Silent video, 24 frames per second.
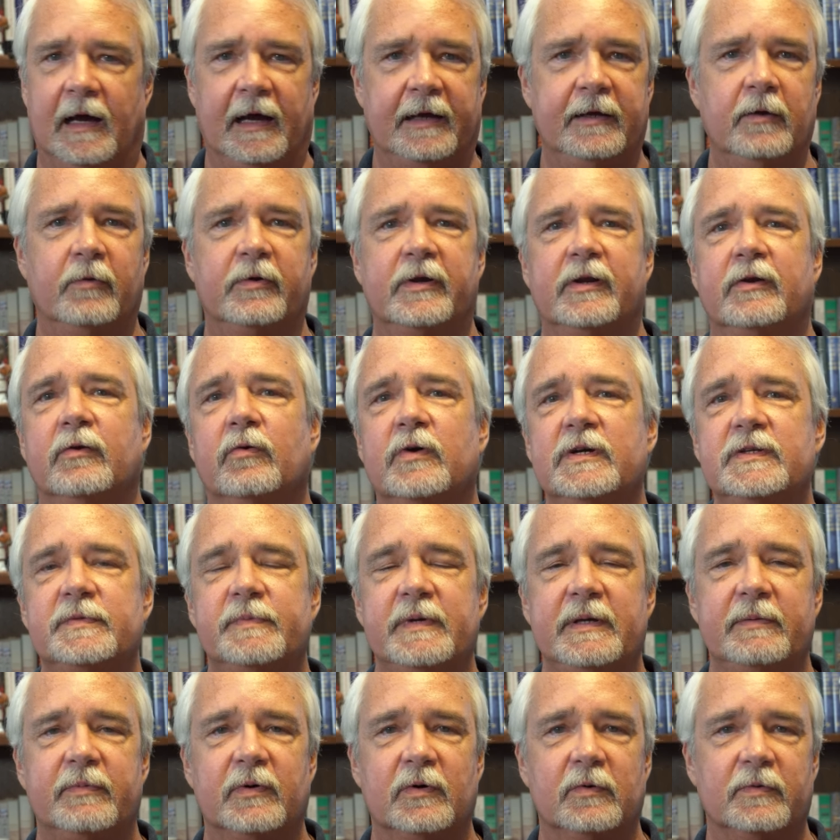I know it annoys
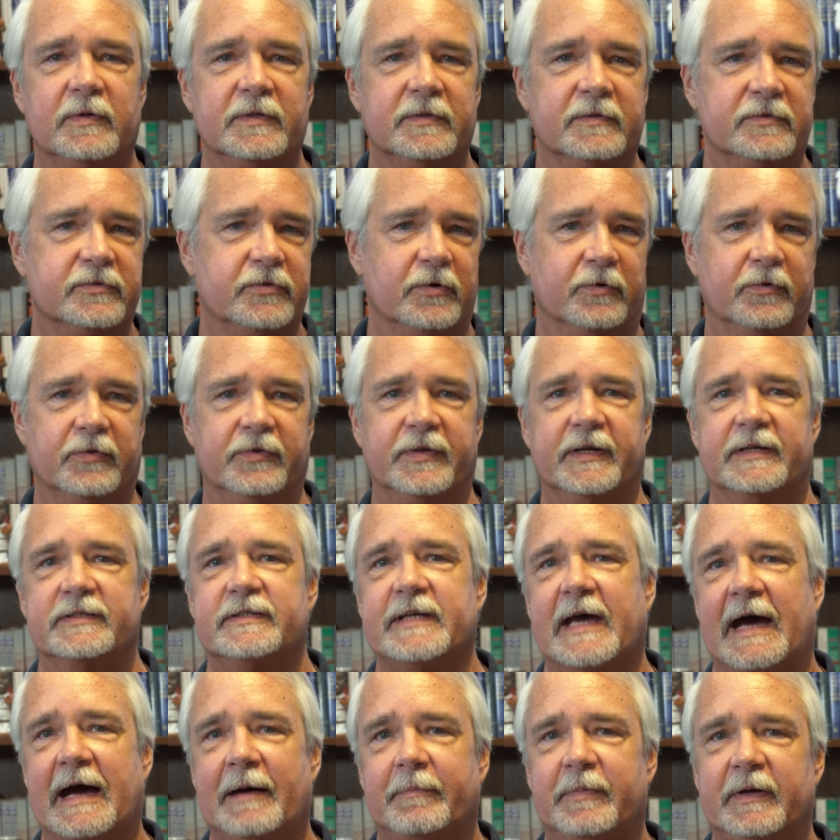people when certain
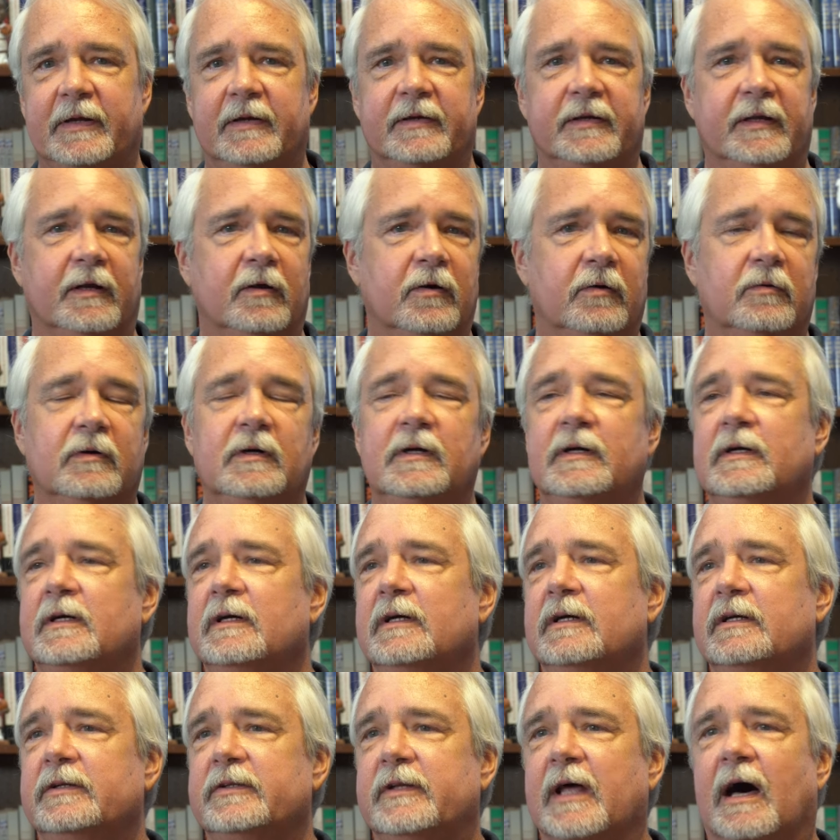things happen, you know,
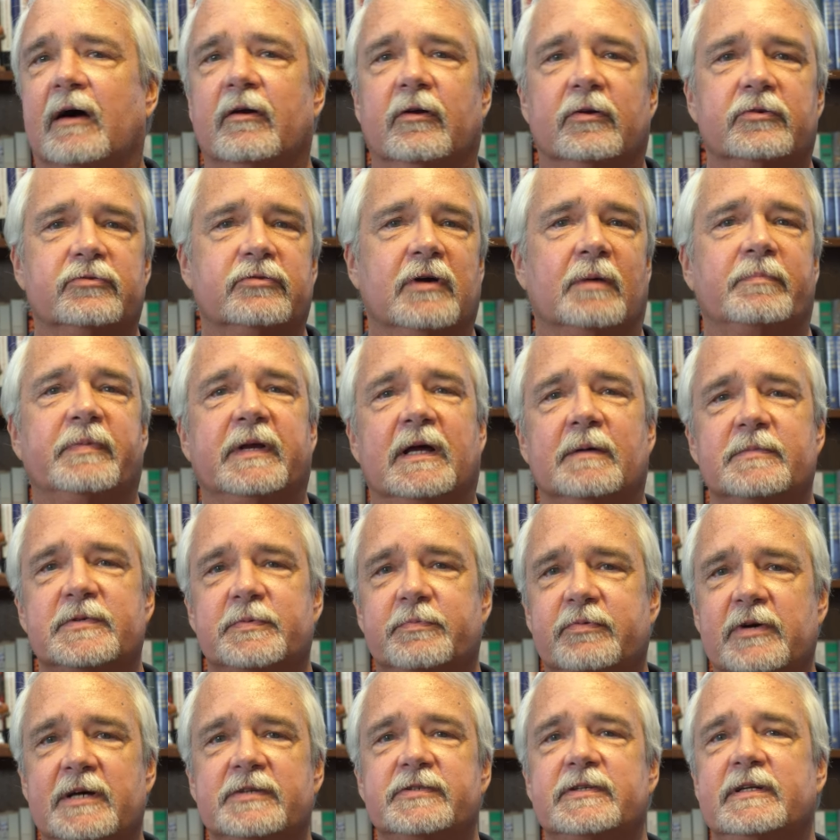Donald Trump becomes
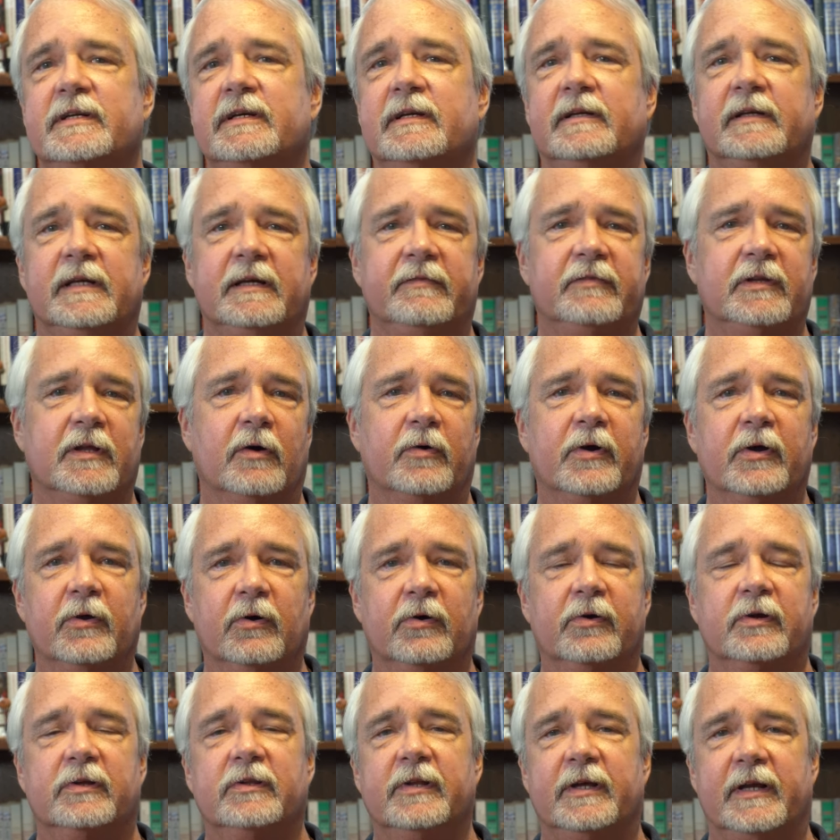president, even though
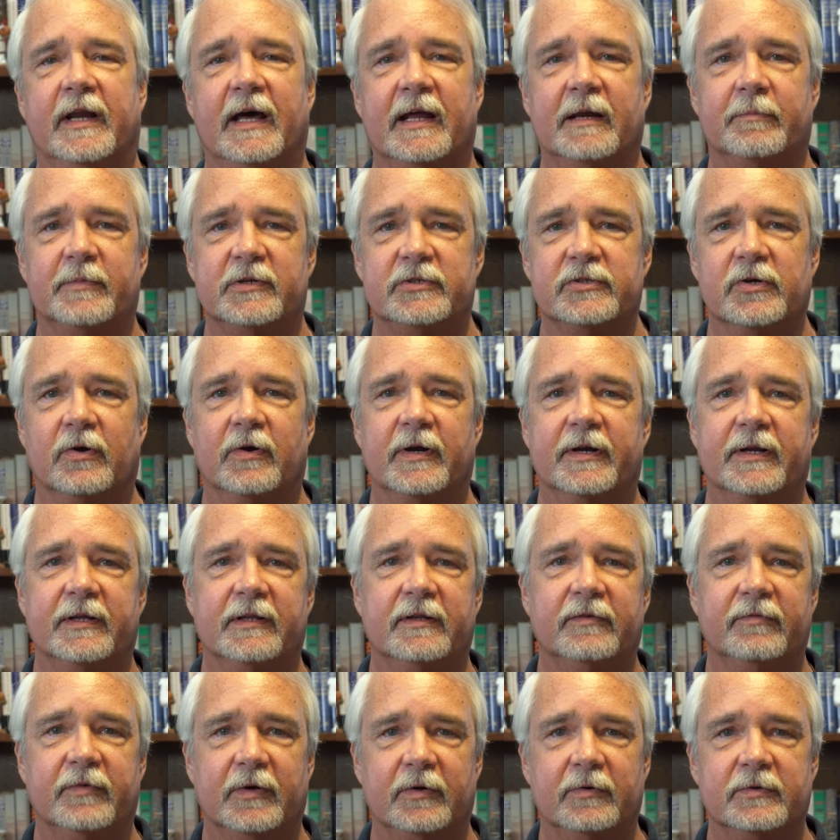Hillary Clinton had a majority
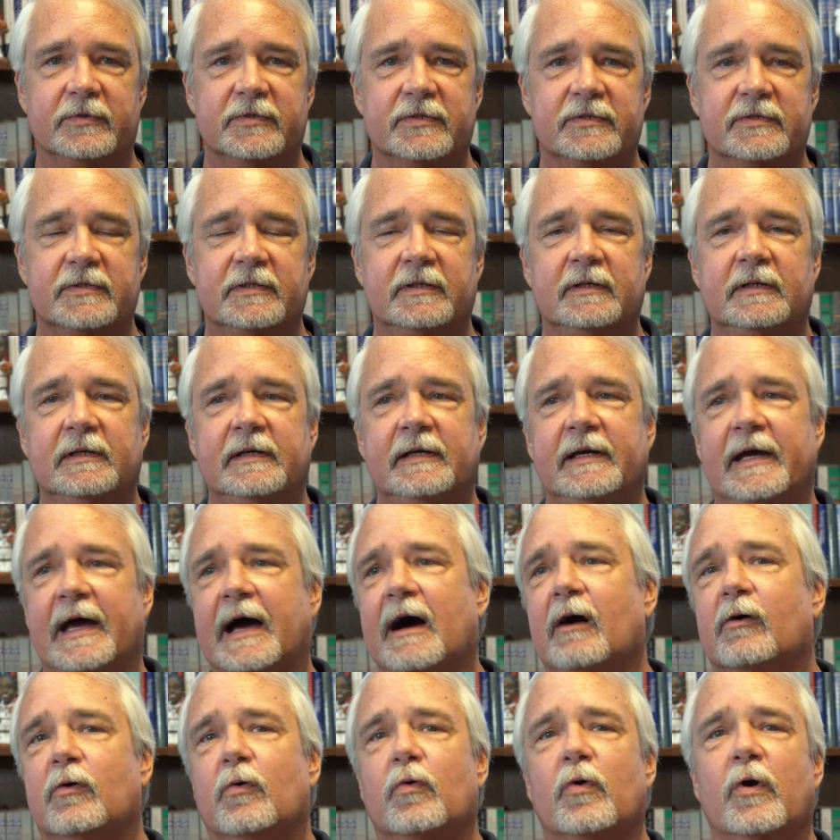of the votes.
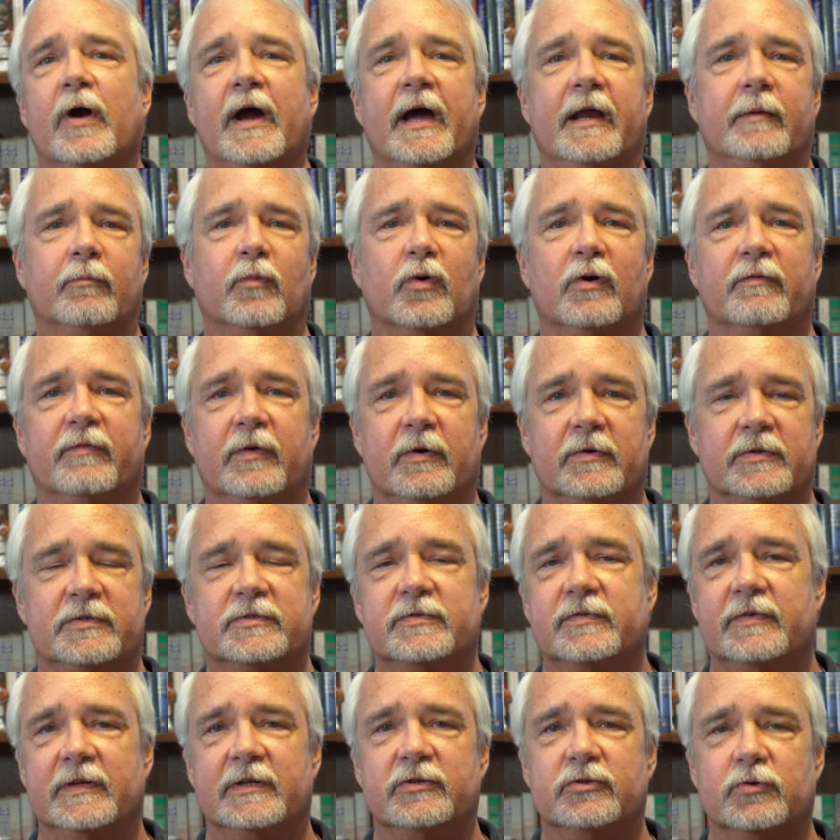Al Gore had more
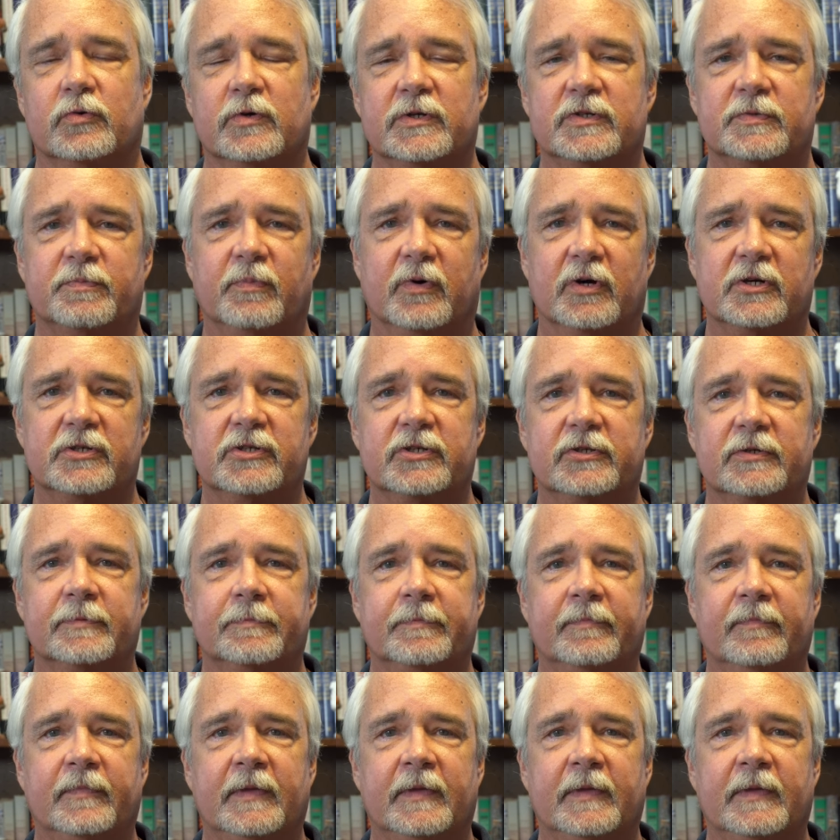votes than George Bush.